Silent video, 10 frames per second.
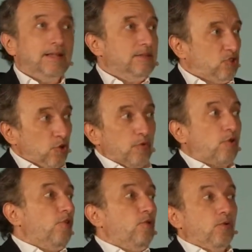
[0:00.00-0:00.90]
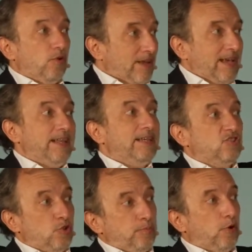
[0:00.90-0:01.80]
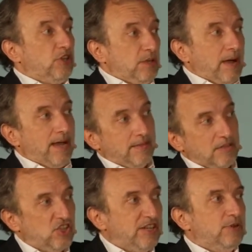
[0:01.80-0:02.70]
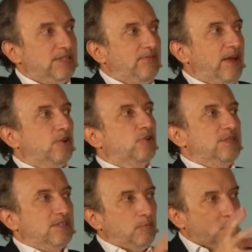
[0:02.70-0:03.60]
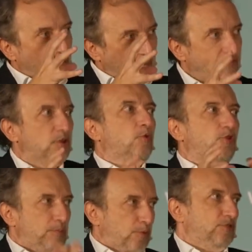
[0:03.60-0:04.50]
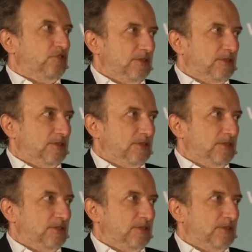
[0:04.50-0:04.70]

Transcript: tomorrow getting supported by the generative algorithm will be even more important.